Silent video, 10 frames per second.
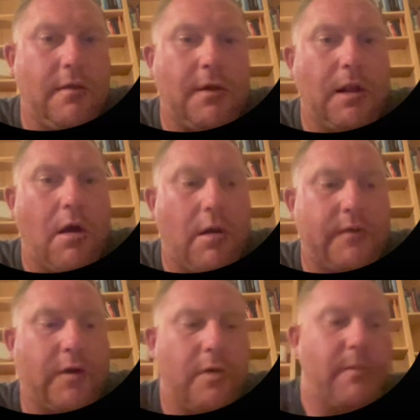the long
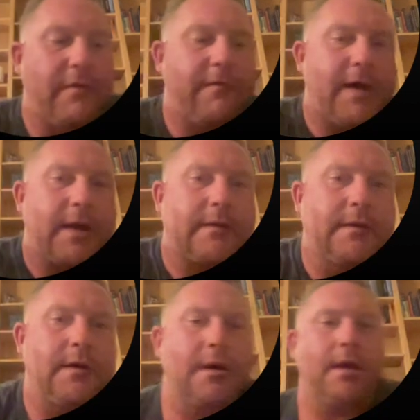term
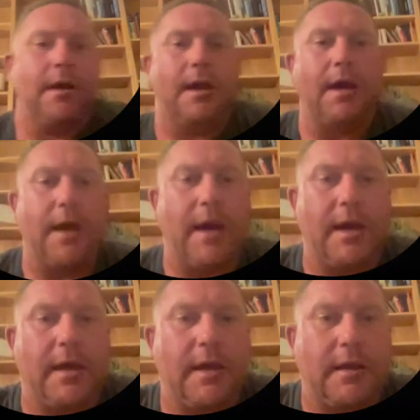effect
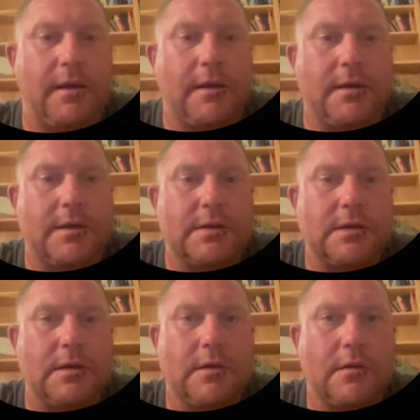and
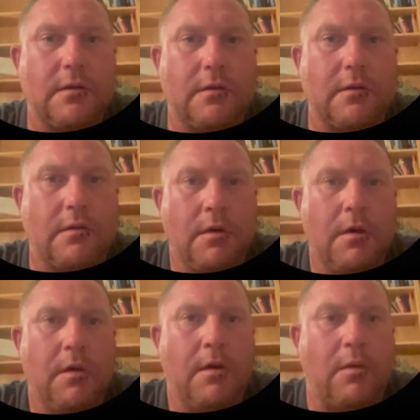
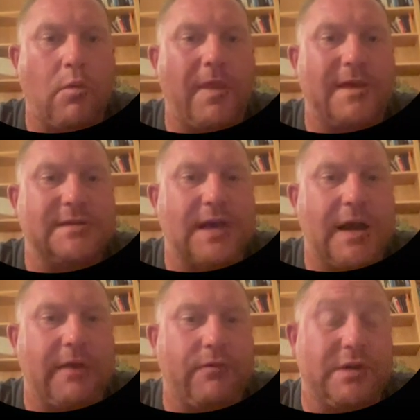and what this
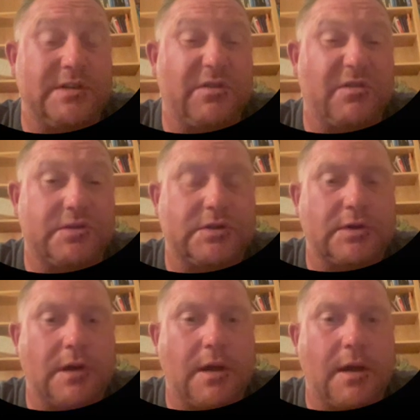kind of research
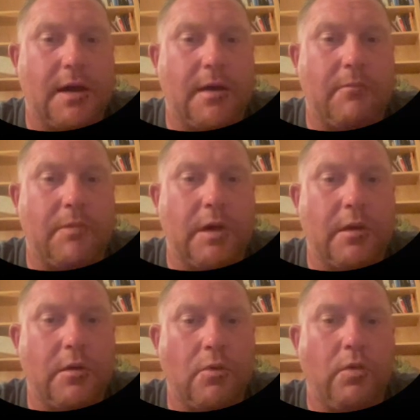um,
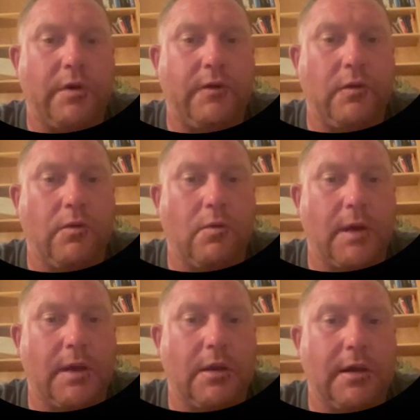would do
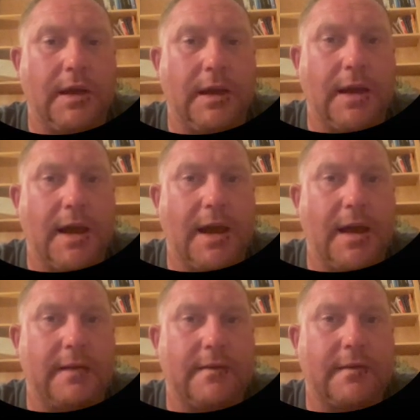and looking
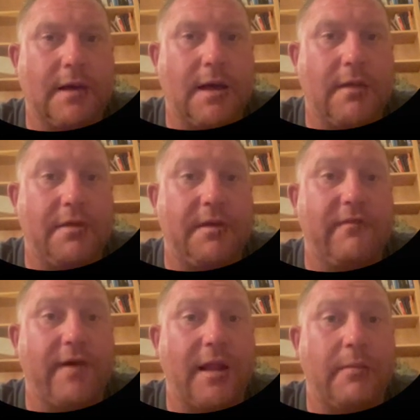at uh, the
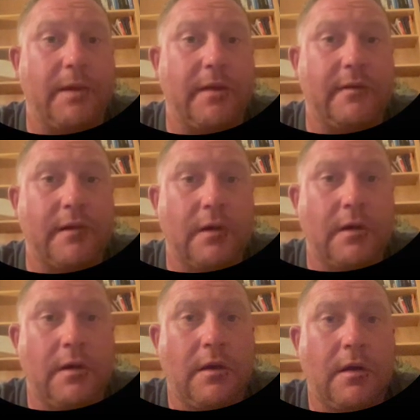development
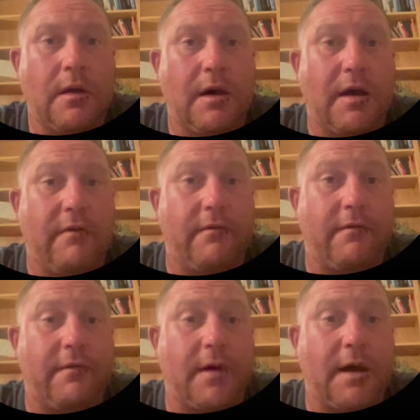of
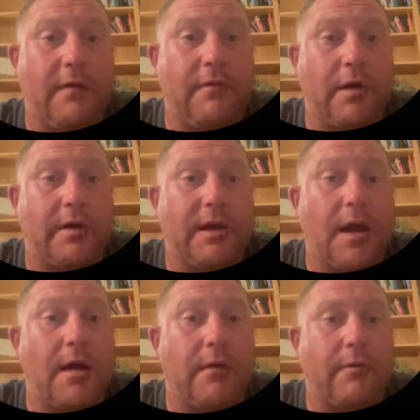of our
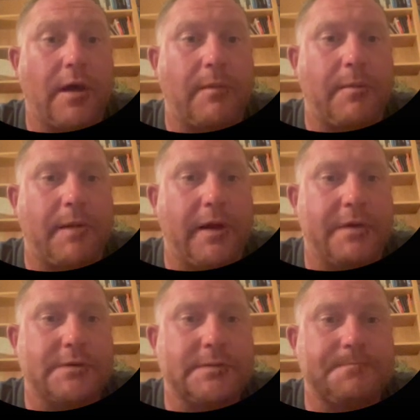young rugby
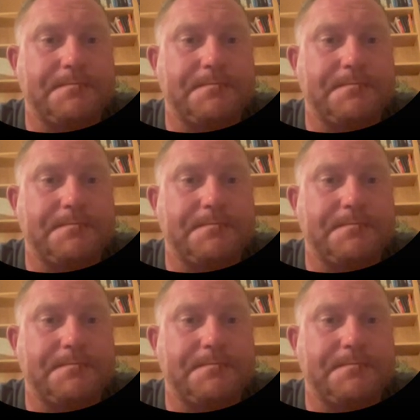players.